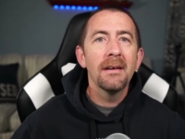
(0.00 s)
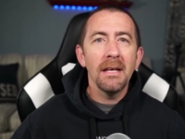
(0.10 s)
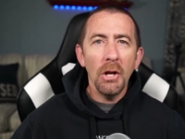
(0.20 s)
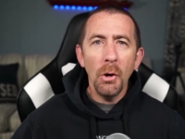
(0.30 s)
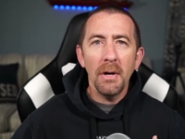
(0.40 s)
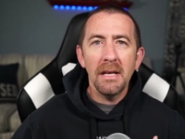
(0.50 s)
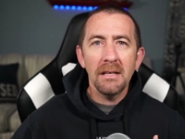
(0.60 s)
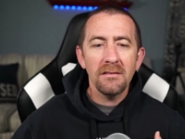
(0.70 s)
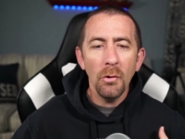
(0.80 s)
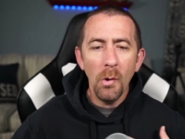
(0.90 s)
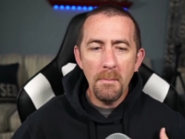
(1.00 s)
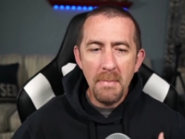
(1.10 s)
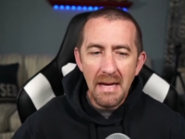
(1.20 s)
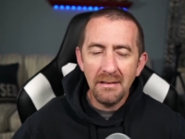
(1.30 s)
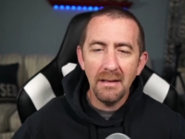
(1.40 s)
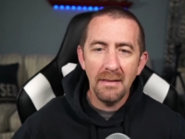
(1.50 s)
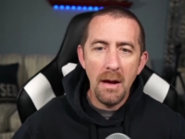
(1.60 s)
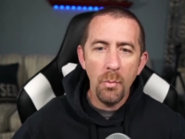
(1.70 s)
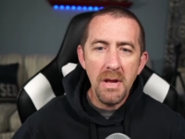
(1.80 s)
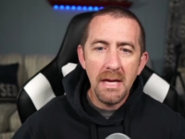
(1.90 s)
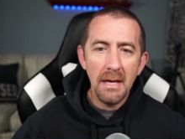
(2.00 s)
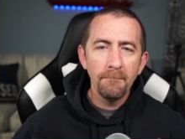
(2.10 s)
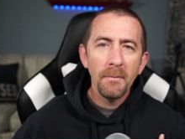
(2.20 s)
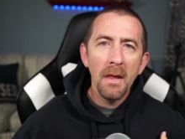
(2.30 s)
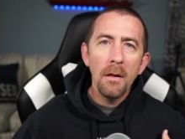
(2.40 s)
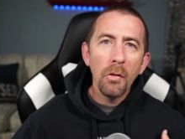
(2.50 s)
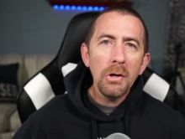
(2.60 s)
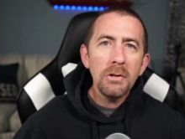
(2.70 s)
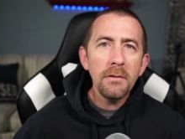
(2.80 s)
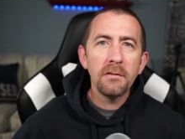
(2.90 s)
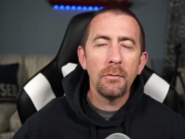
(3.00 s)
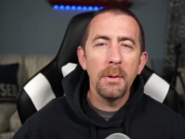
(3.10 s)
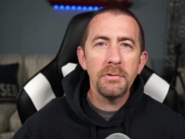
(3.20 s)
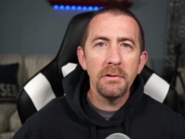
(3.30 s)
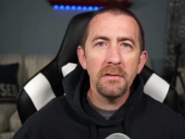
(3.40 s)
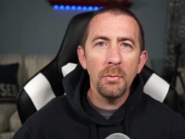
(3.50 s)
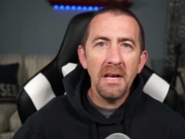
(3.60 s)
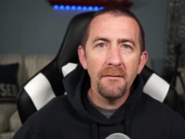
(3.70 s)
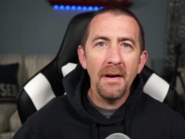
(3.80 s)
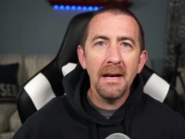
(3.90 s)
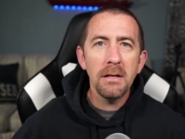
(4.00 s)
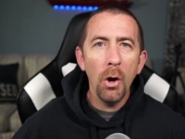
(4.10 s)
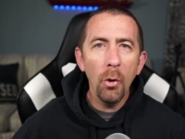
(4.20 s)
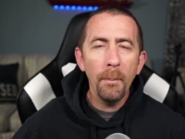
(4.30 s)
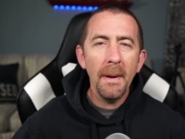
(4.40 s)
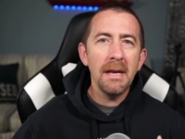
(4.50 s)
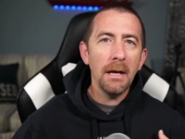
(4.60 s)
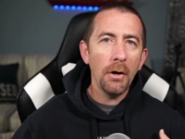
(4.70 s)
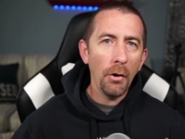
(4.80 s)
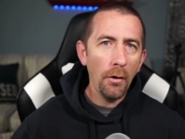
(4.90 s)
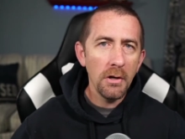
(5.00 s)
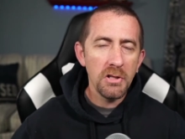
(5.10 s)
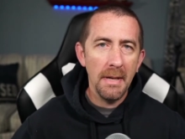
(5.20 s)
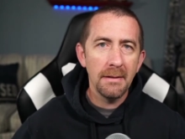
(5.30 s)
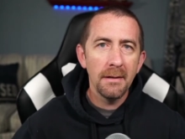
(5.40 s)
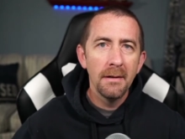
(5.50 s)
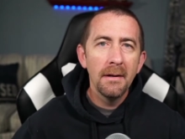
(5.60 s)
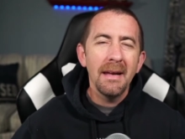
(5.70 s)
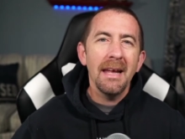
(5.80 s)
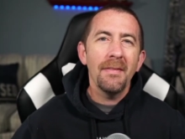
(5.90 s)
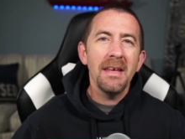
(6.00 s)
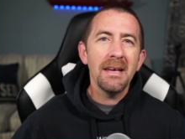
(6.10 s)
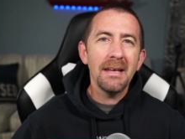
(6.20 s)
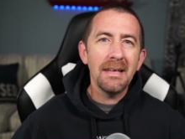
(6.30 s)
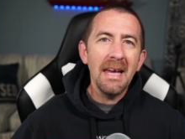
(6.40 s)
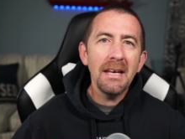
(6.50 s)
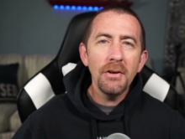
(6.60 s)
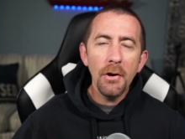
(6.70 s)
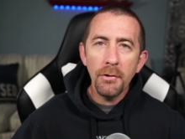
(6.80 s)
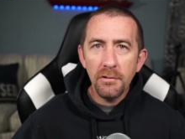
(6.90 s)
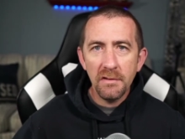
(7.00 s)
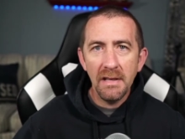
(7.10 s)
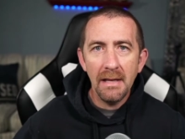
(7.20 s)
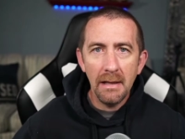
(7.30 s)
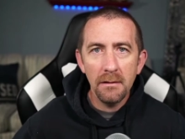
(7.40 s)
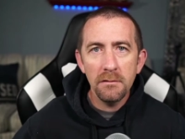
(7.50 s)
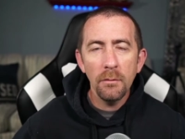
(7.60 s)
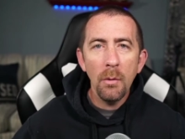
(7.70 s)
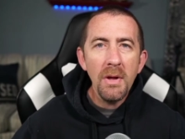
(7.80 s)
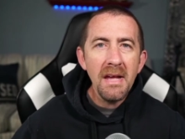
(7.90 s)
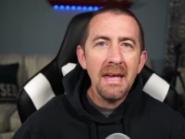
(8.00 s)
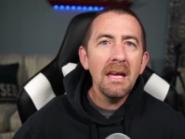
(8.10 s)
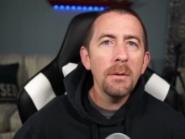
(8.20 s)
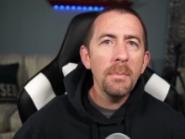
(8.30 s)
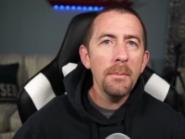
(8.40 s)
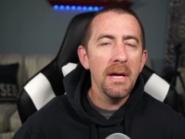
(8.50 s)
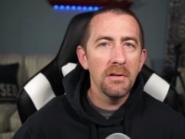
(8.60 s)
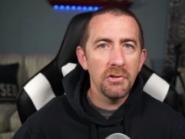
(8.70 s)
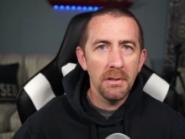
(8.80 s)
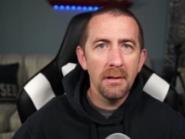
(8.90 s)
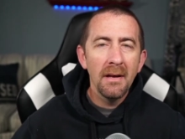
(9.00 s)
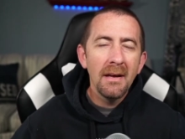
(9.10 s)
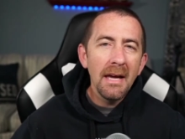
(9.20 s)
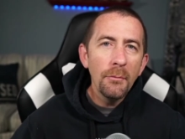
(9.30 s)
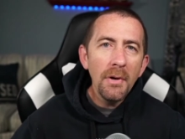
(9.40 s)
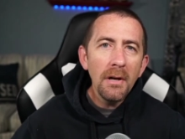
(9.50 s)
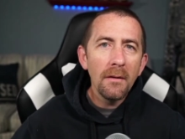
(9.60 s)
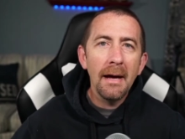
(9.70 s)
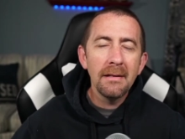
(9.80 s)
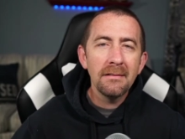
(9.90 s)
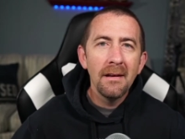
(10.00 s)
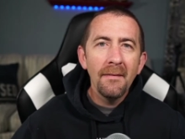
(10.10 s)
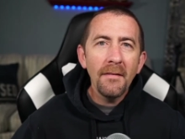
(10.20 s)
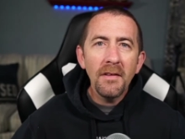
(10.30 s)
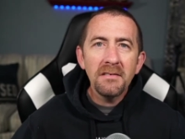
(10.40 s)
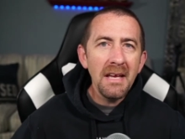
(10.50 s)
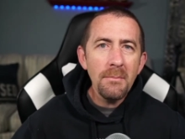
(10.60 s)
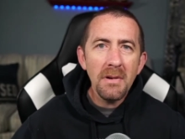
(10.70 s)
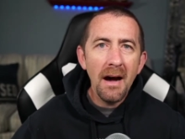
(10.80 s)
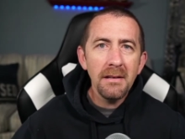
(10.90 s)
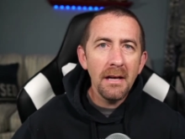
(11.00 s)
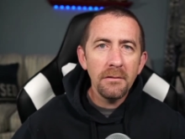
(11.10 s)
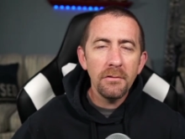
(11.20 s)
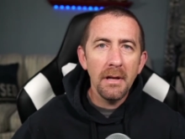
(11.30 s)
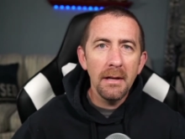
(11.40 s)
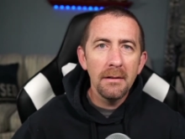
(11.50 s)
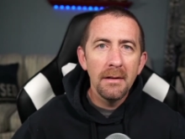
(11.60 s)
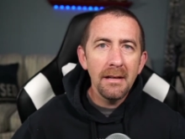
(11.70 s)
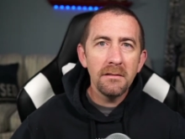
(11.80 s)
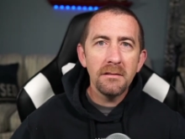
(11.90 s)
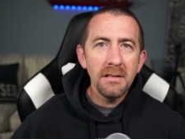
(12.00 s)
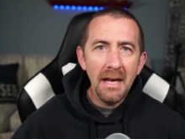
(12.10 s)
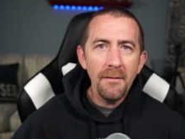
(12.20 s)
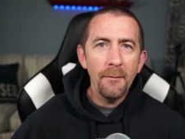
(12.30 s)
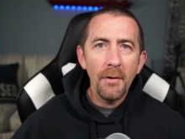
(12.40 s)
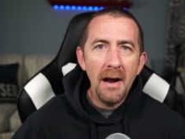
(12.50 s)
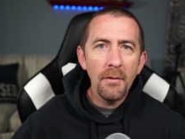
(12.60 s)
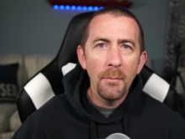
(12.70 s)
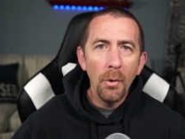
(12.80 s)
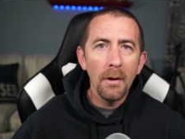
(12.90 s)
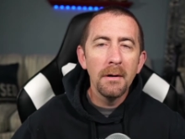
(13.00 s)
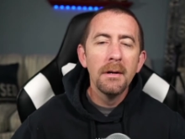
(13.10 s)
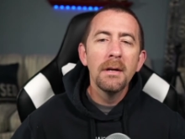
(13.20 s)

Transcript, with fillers: You know, and it's so amazing that we can look to the scriptures, we can find hope and encouragement and then gain an understanding so that we can be patient and realize that the same God yesterday is today forevermore.